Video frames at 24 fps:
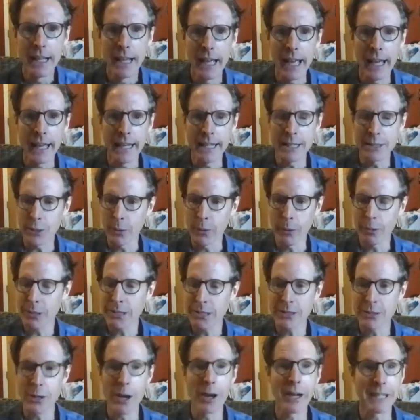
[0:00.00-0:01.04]
And so he
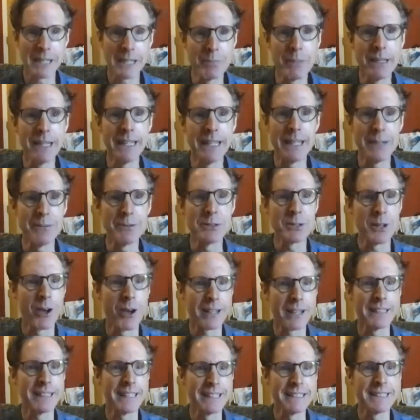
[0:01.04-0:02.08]
wasn't talking to me. He was
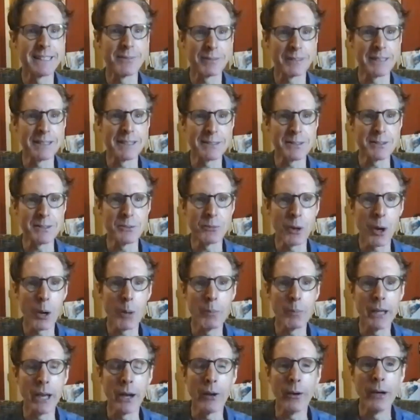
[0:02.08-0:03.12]
talking to Antipholus and
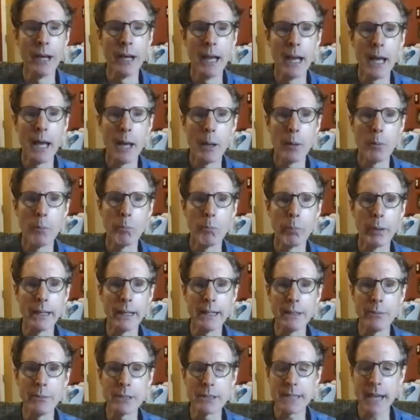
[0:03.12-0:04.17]
Romeo. But
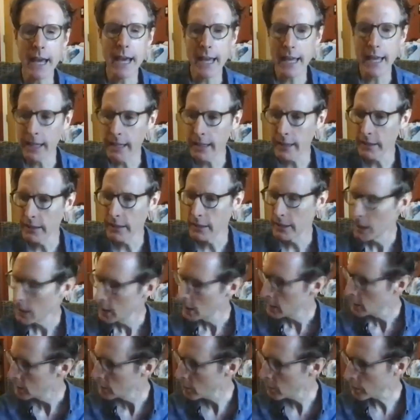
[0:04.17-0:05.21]
he was saying,
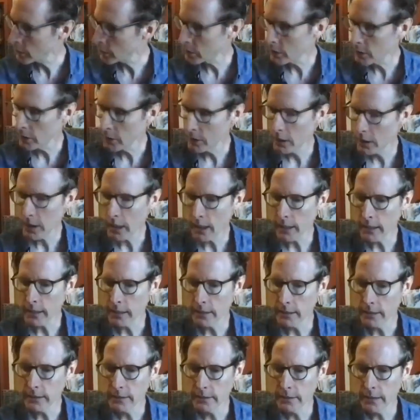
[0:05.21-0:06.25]
look,
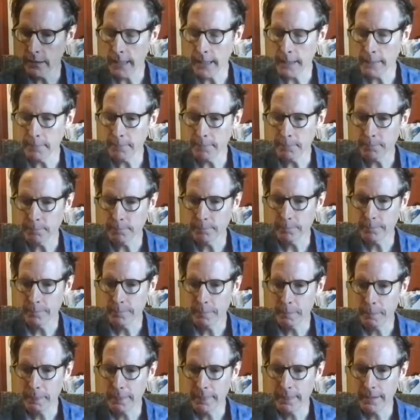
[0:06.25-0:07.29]
Romeo
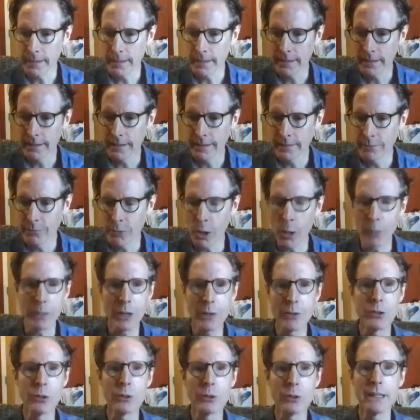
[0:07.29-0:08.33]

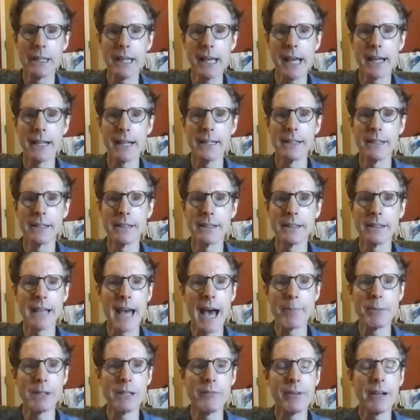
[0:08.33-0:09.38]
and Juliet,
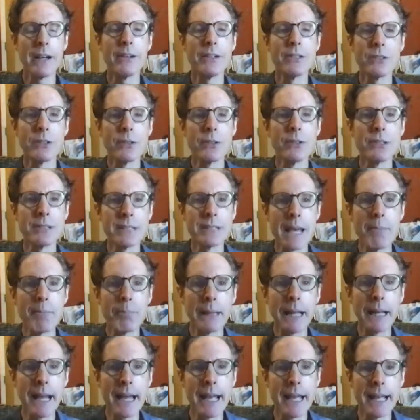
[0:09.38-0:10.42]
Comedy of Errors, they're the same
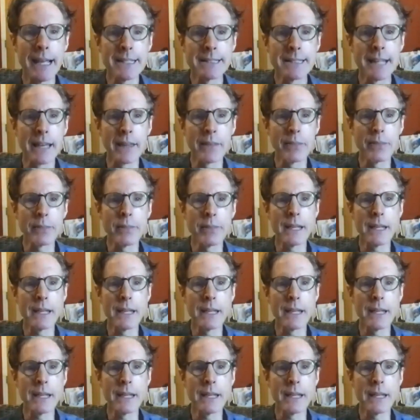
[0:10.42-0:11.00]
play. It's like,